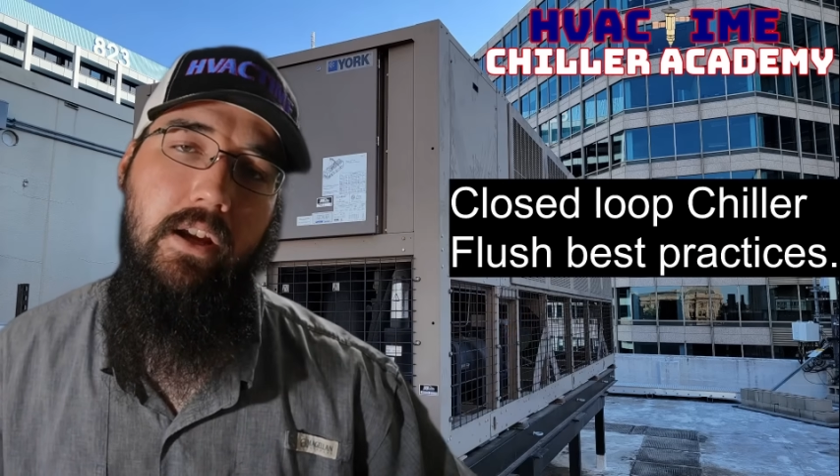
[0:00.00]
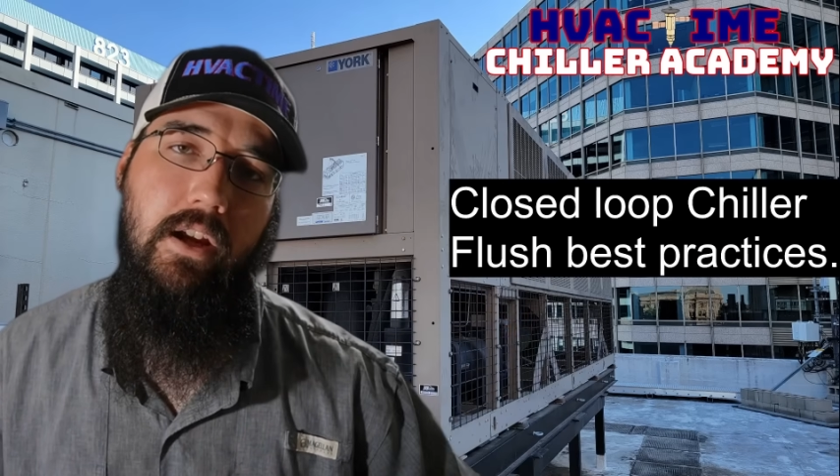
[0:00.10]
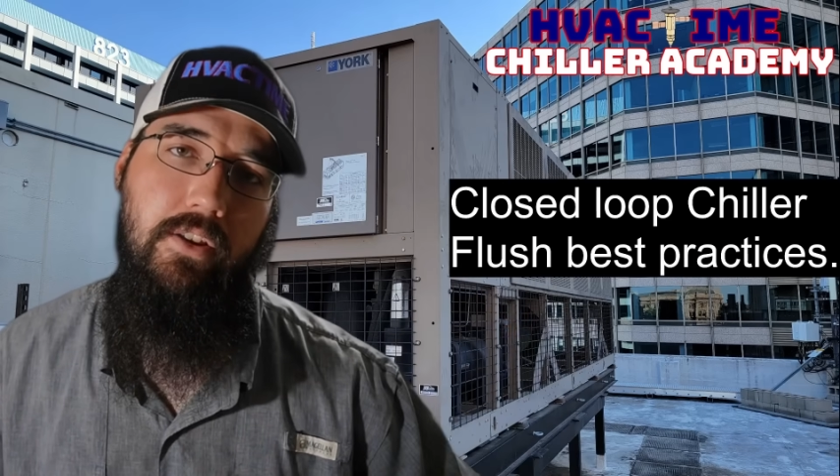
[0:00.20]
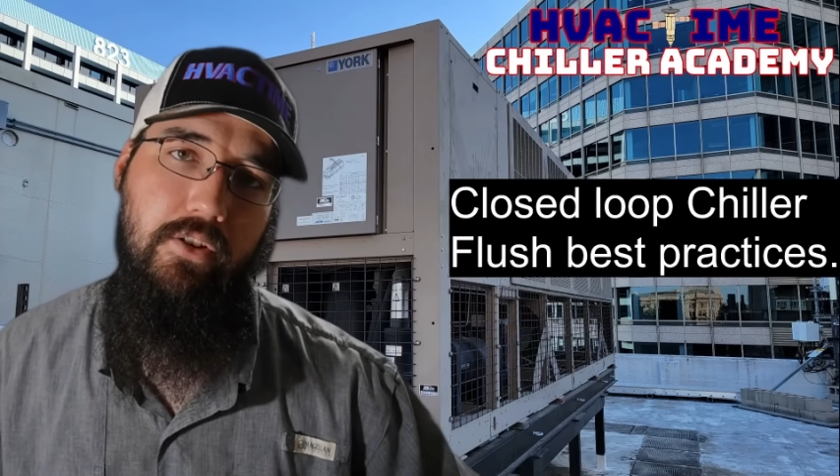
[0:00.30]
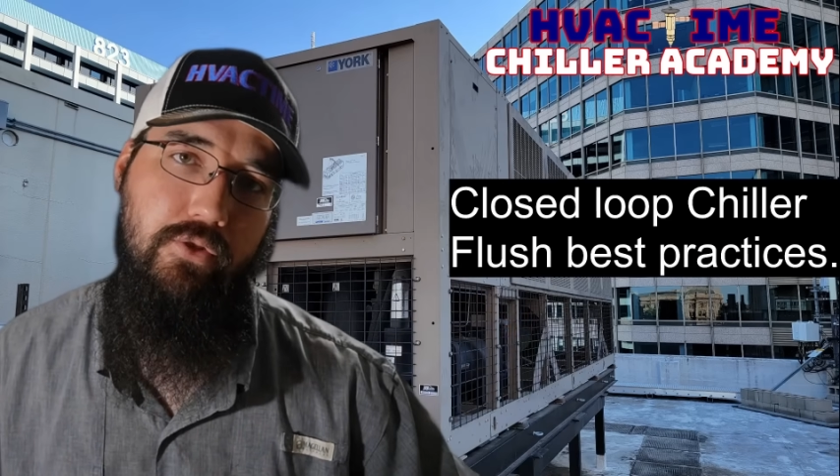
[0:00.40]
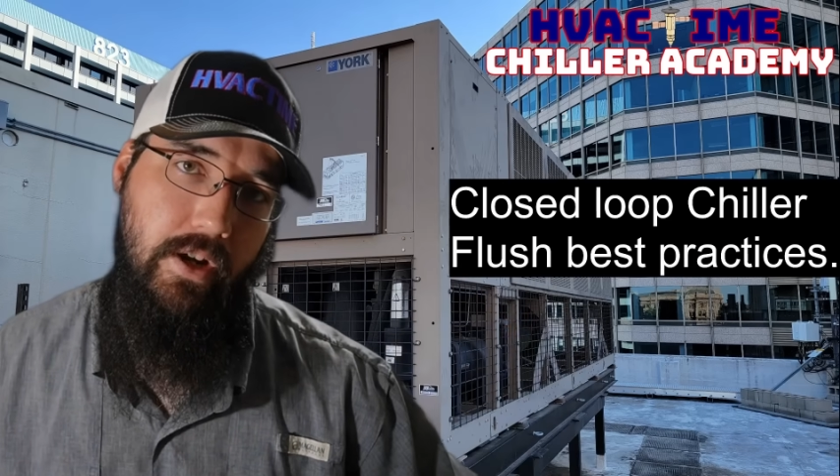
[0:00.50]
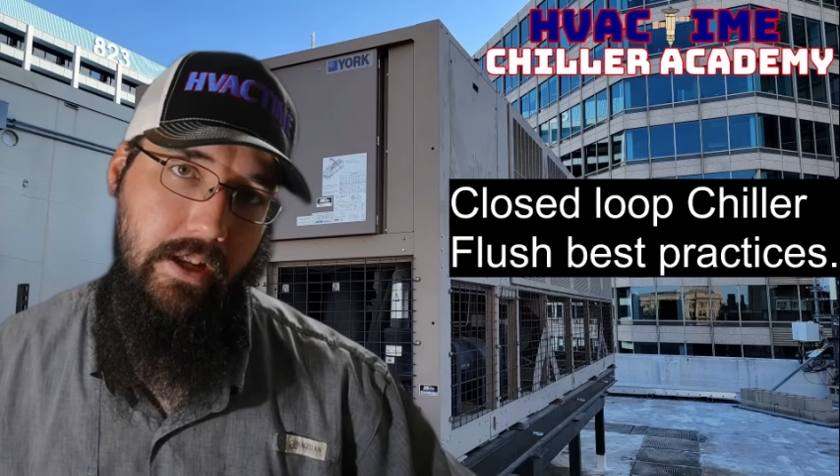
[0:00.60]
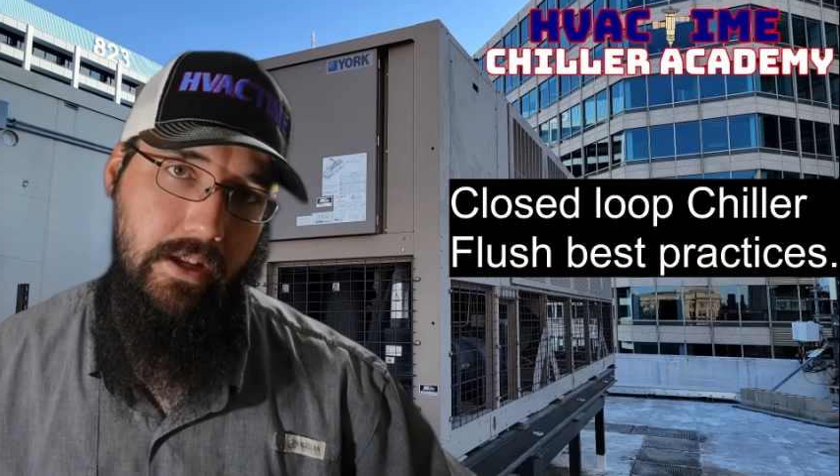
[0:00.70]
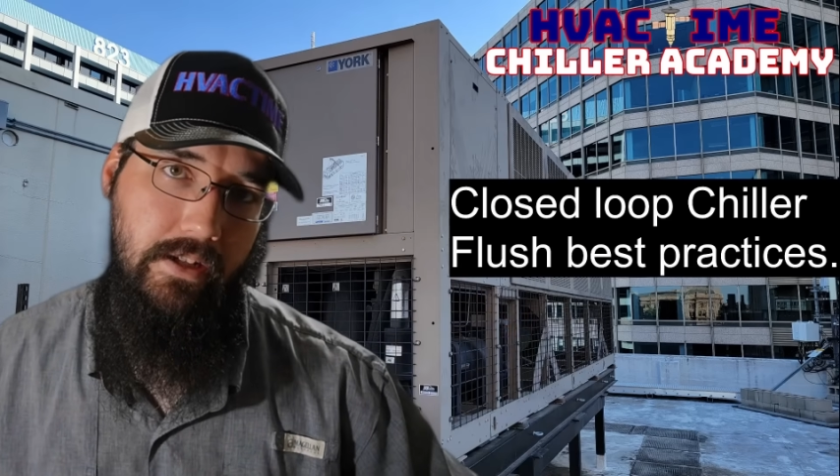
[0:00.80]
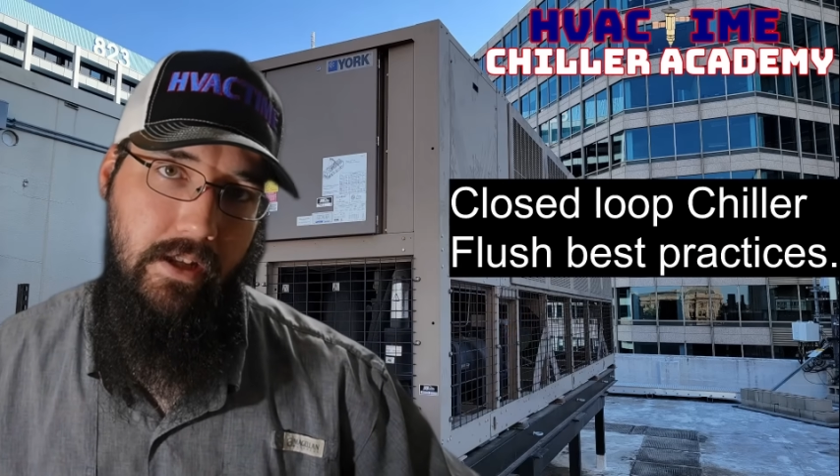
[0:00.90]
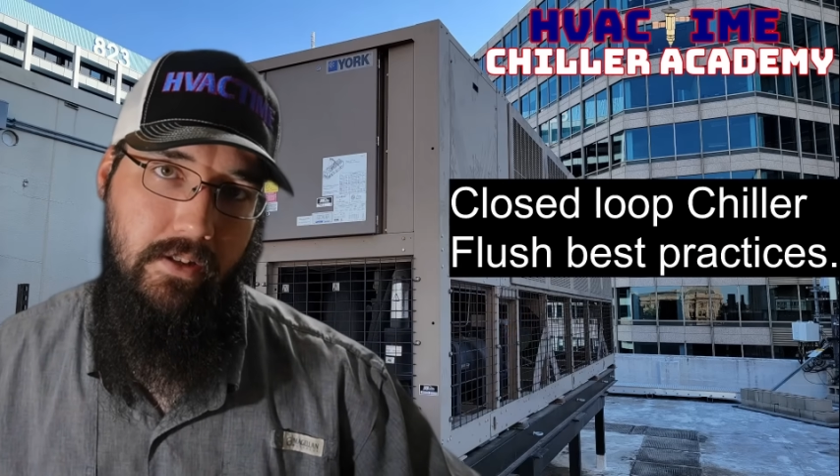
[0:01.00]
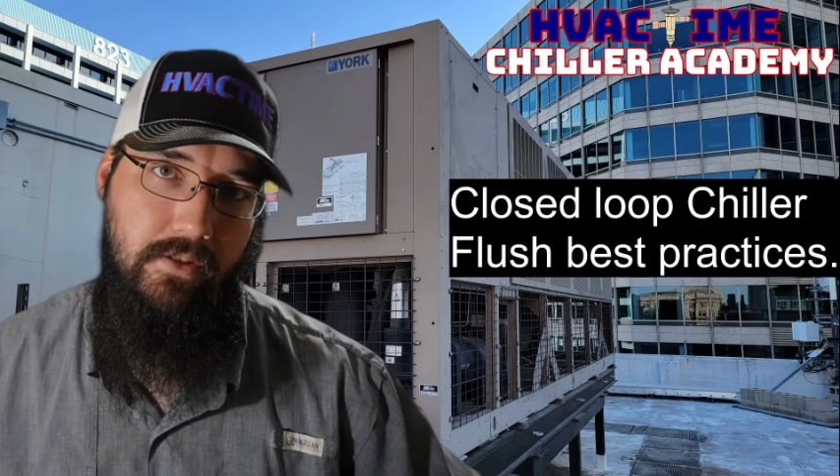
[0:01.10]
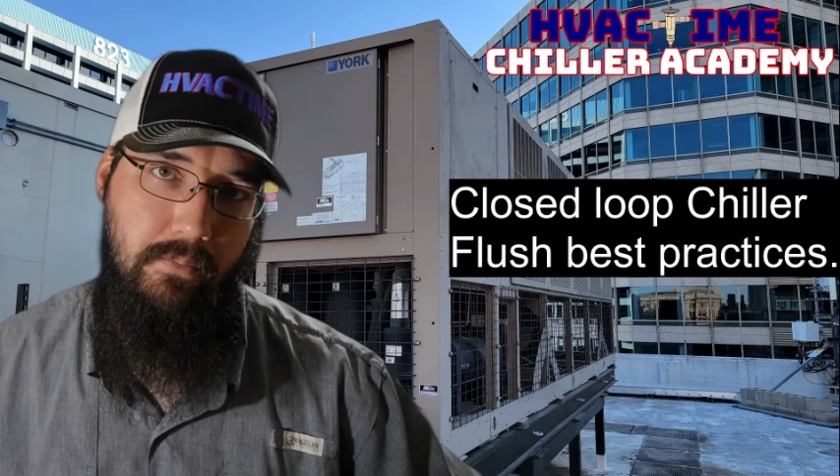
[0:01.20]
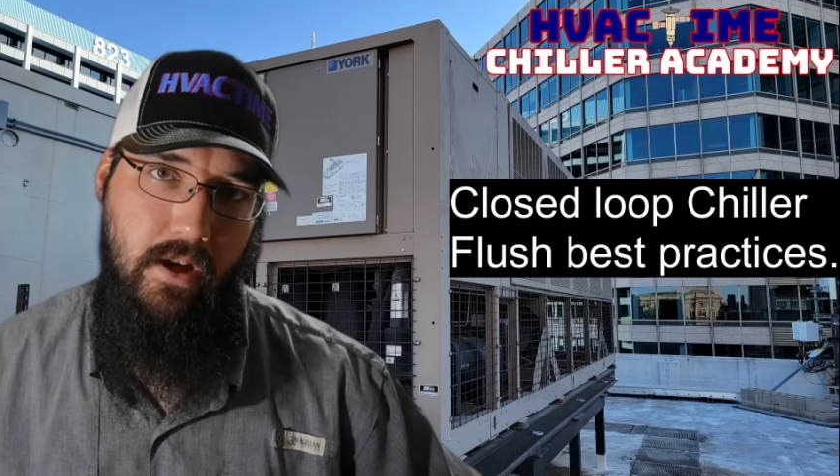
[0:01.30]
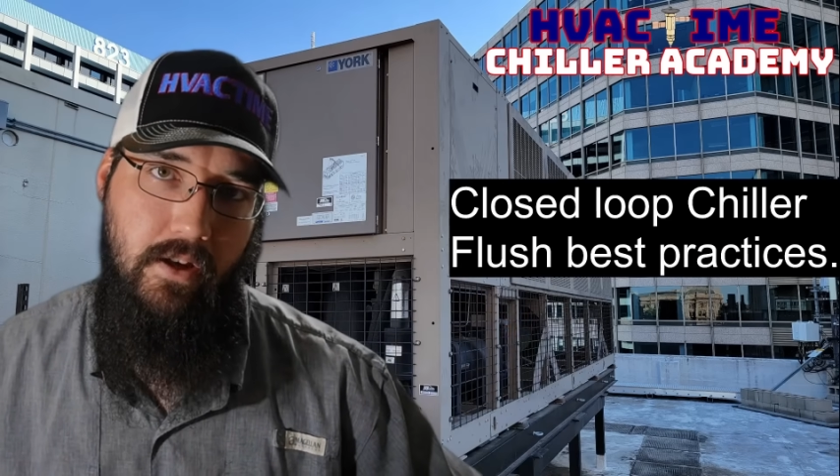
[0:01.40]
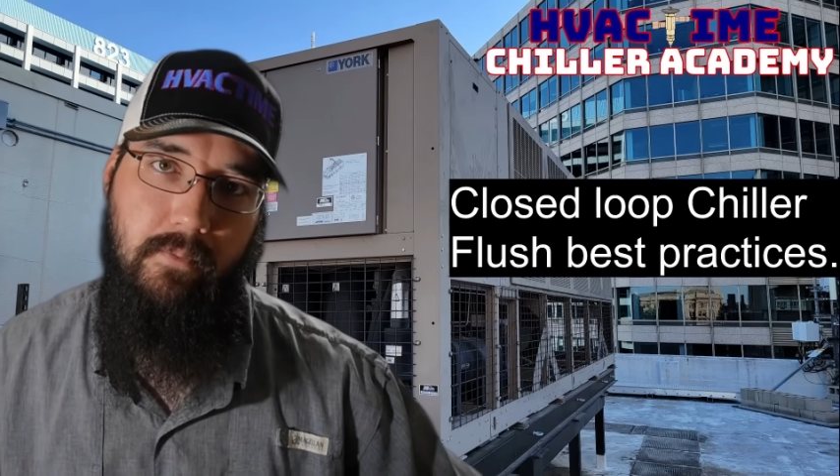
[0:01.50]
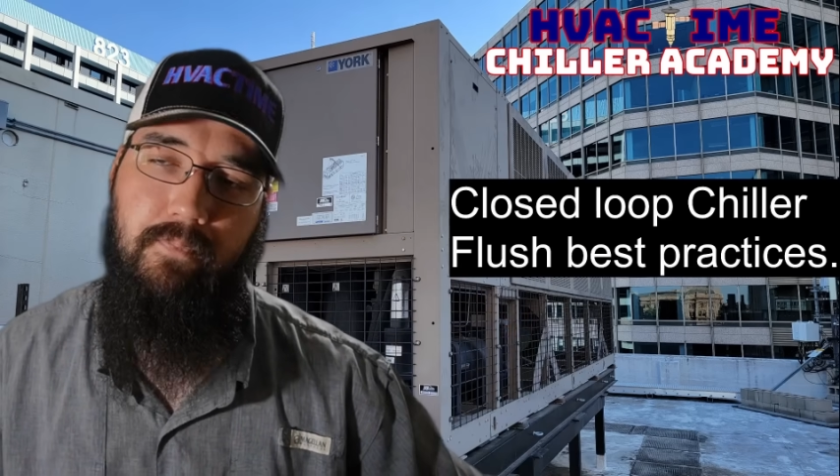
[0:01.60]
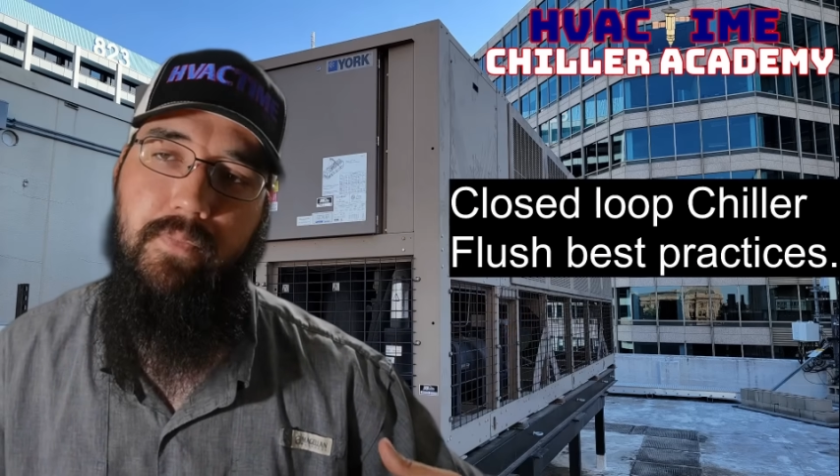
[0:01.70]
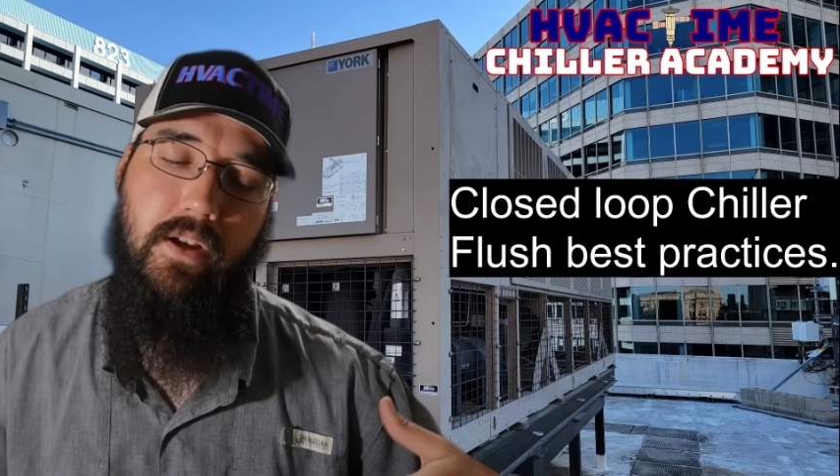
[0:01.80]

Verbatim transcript: and then draining it down at the bottom.